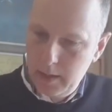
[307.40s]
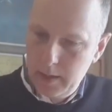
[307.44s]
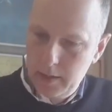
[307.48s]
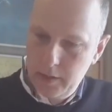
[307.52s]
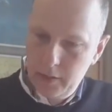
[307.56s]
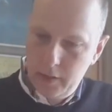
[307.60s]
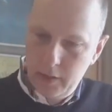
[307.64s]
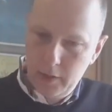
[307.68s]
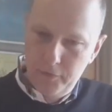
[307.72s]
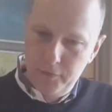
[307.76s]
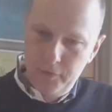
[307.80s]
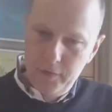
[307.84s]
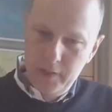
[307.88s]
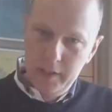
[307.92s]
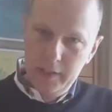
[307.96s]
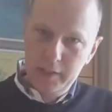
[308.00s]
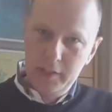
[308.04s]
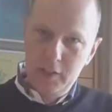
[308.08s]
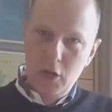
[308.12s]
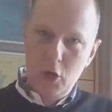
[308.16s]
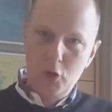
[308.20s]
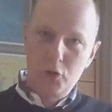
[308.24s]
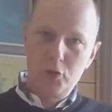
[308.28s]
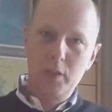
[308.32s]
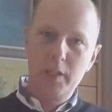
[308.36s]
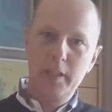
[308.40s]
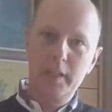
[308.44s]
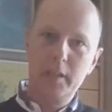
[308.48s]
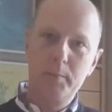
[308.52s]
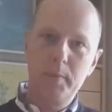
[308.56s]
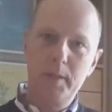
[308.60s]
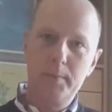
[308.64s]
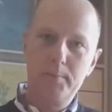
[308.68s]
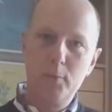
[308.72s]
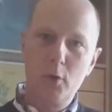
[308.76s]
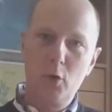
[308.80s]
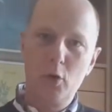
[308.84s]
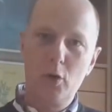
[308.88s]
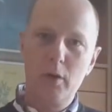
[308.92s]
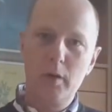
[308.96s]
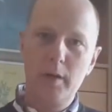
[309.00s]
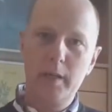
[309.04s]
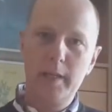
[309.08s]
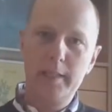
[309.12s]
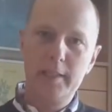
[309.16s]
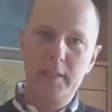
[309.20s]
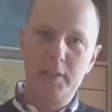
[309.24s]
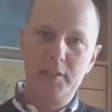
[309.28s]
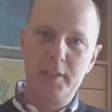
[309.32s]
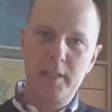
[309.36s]
And you can feel it goes a little bit more
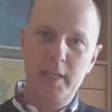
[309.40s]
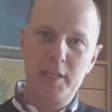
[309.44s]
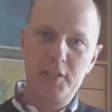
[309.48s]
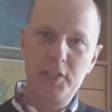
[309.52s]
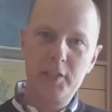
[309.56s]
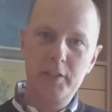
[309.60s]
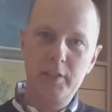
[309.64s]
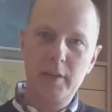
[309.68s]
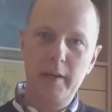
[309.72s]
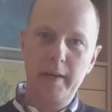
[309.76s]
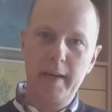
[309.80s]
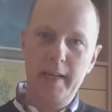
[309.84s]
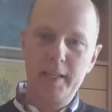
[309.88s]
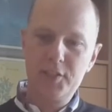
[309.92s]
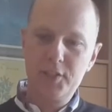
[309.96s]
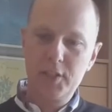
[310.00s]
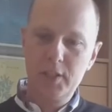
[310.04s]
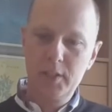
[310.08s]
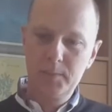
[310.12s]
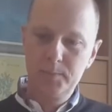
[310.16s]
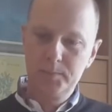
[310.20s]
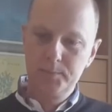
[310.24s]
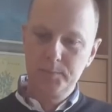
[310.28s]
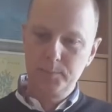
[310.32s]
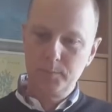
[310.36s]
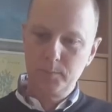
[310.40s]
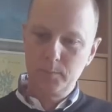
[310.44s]
in the jazzy direction.